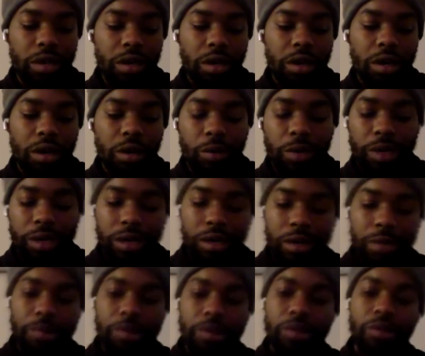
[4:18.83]
when it
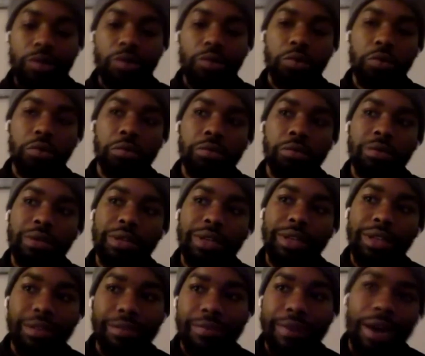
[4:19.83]
comes to
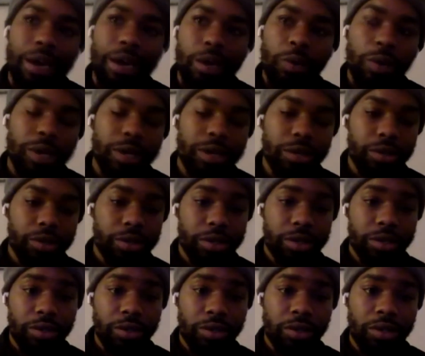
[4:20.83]
evaluating your
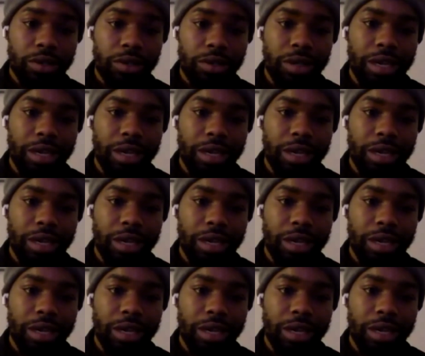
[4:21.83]
deals.